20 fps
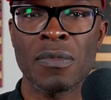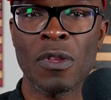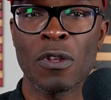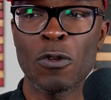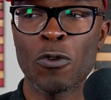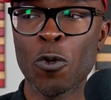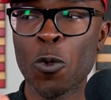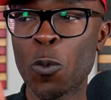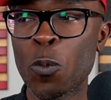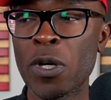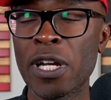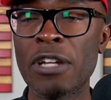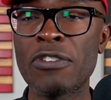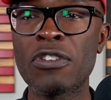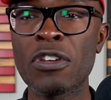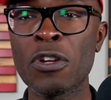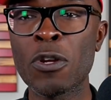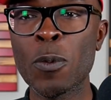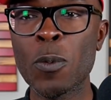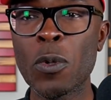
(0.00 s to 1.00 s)
You're
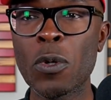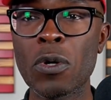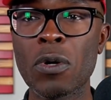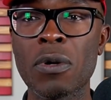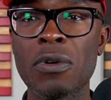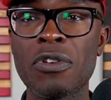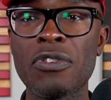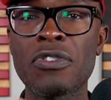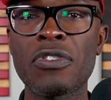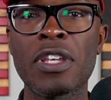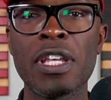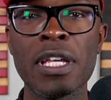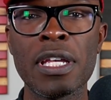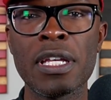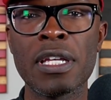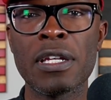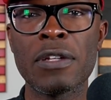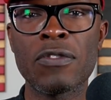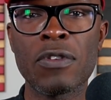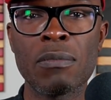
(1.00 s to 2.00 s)
waging a war on this
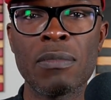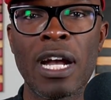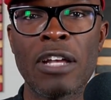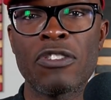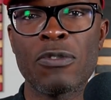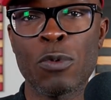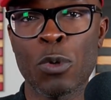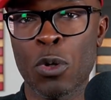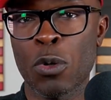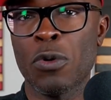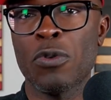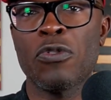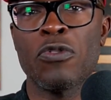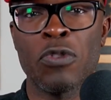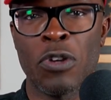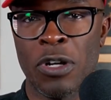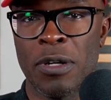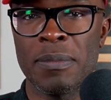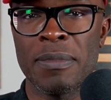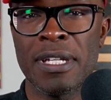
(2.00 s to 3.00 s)
kid to wage a war on
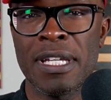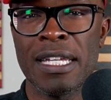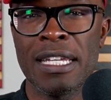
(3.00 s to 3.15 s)
Trump.